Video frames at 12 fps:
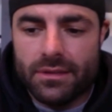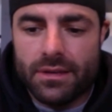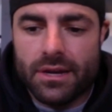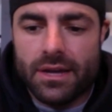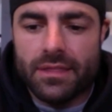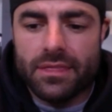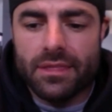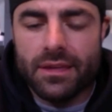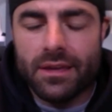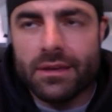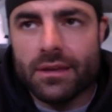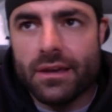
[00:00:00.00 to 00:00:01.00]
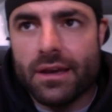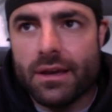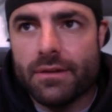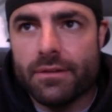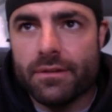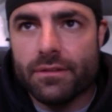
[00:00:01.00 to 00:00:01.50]
I think
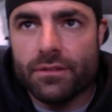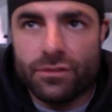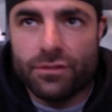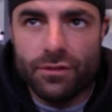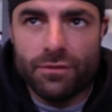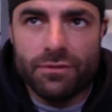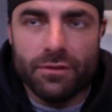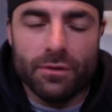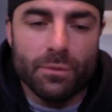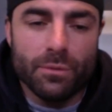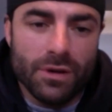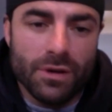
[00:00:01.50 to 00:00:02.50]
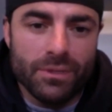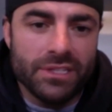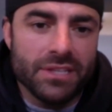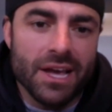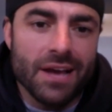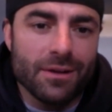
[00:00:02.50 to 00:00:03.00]
twofold. One, we
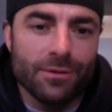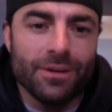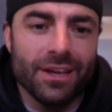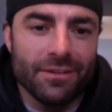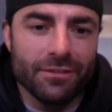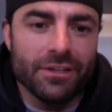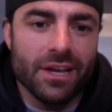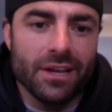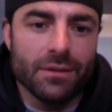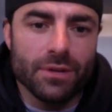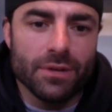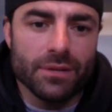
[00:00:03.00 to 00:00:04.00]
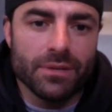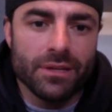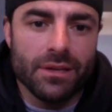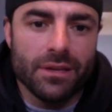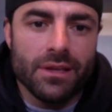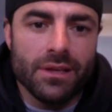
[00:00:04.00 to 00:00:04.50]
tackle every day in rugby,
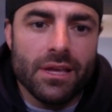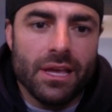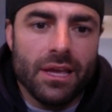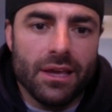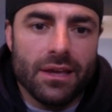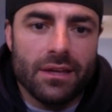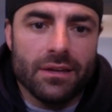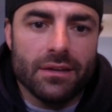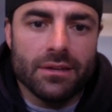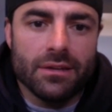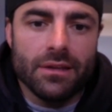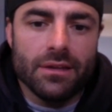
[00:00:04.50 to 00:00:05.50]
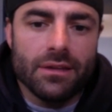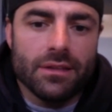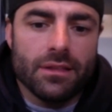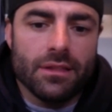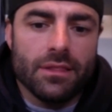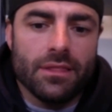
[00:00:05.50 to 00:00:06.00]
and
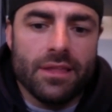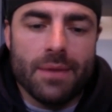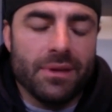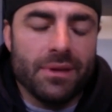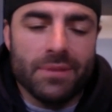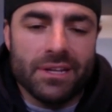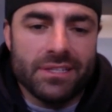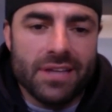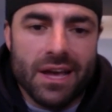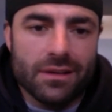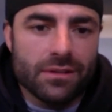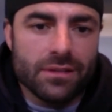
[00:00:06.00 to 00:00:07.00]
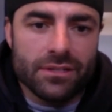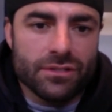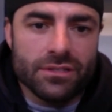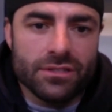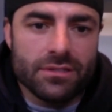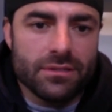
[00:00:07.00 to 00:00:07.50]
that made my tackling
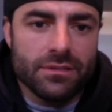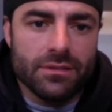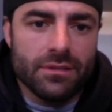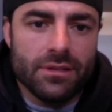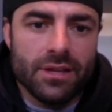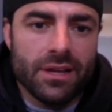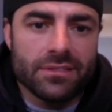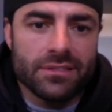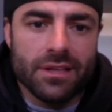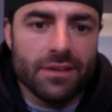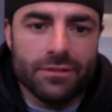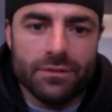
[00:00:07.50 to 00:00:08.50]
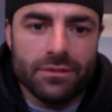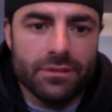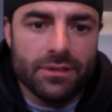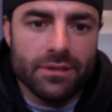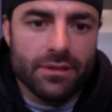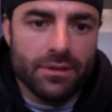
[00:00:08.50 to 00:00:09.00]
just next level
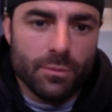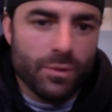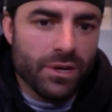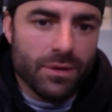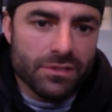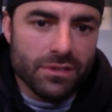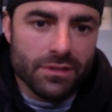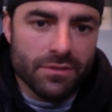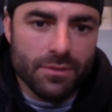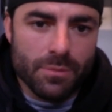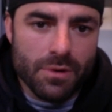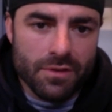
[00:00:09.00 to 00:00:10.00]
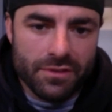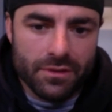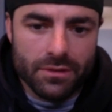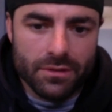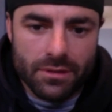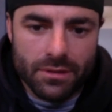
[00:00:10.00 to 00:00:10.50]
when I was on the football
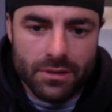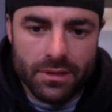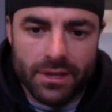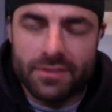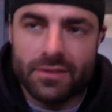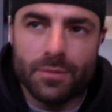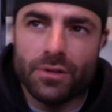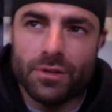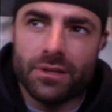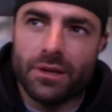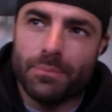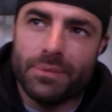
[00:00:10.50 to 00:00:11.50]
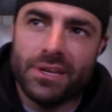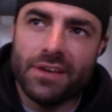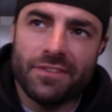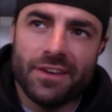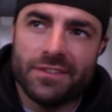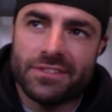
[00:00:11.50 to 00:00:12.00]
field. Like someone on
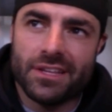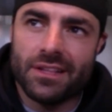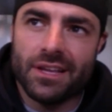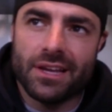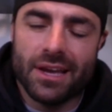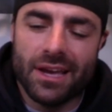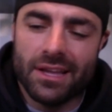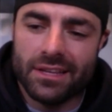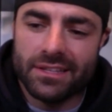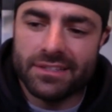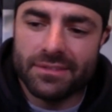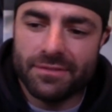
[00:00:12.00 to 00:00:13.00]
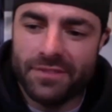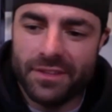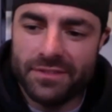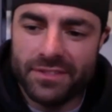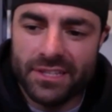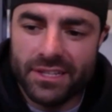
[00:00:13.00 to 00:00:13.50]
PFF said, like I had like
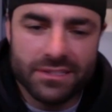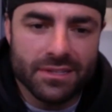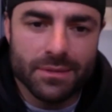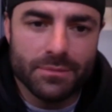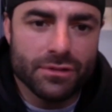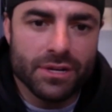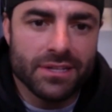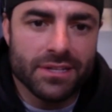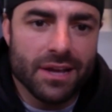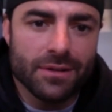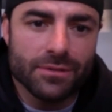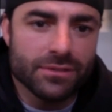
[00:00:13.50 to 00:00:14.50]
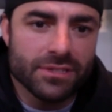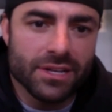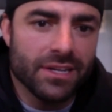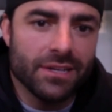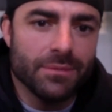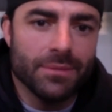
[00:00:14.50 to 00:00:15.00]
15 some straight tackles and
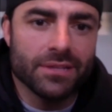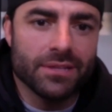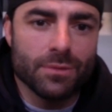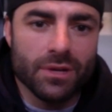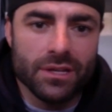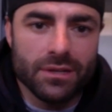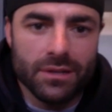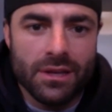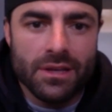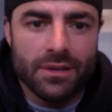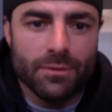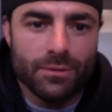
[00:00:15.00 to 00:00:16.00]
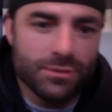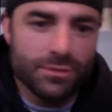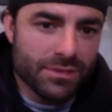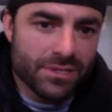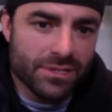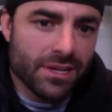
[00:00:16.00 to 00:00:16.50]
I didn't miss one, which
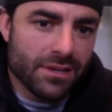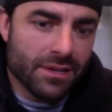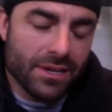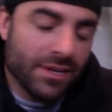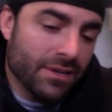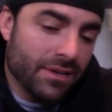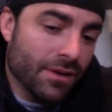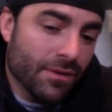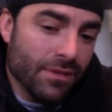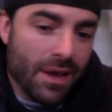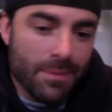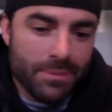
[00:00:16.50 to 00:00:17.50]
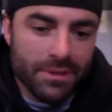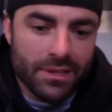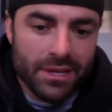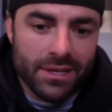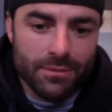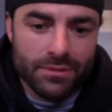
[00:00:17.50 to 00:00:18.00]
was like I didn't know that, but
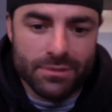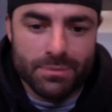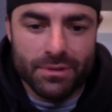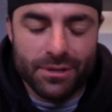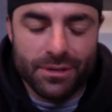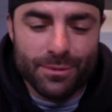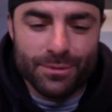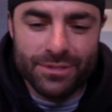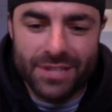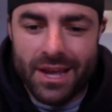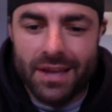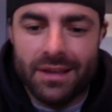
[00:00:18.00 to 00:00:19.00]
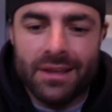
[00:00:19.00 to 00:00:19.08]
like it was pretty cool stat.